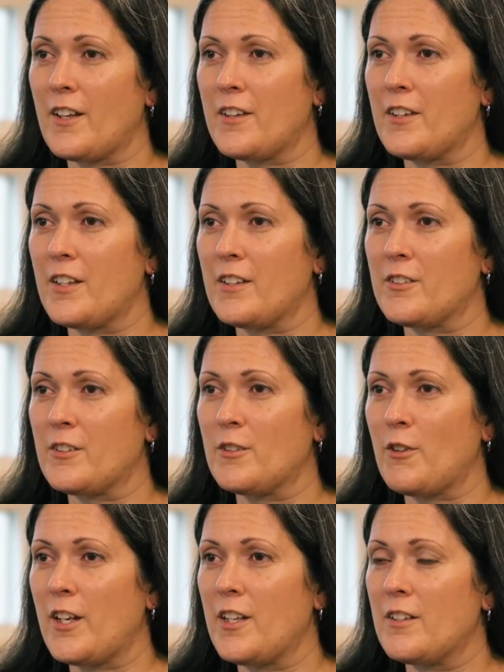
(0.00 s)
I think it's a
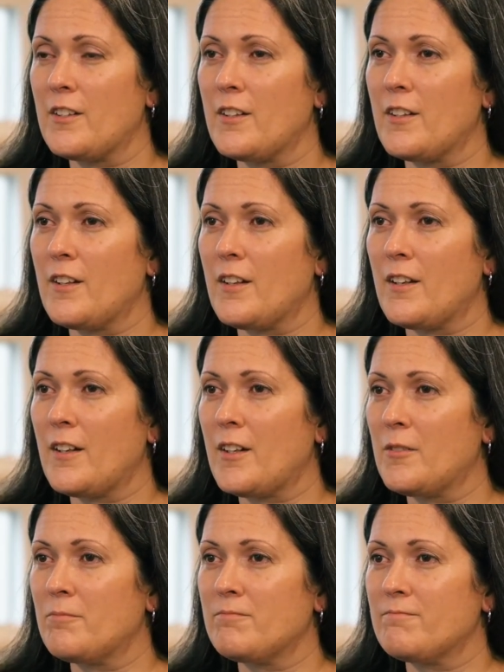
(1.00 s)
great,
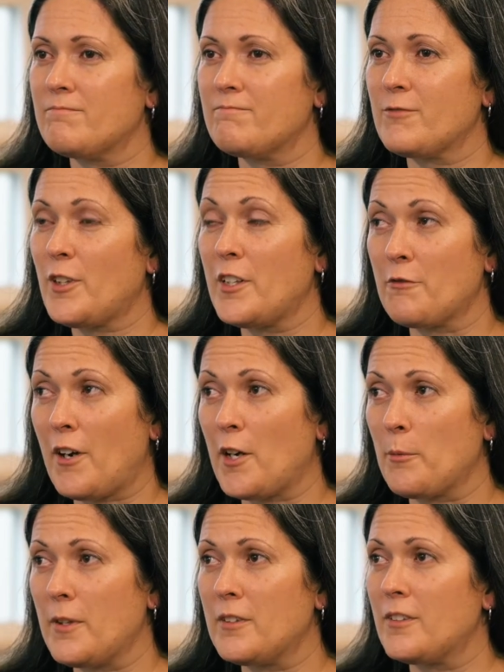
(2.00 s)
um, great
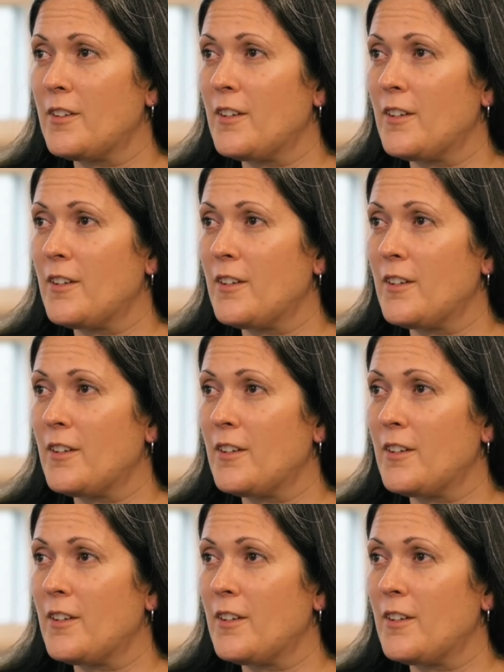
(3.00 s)
environment.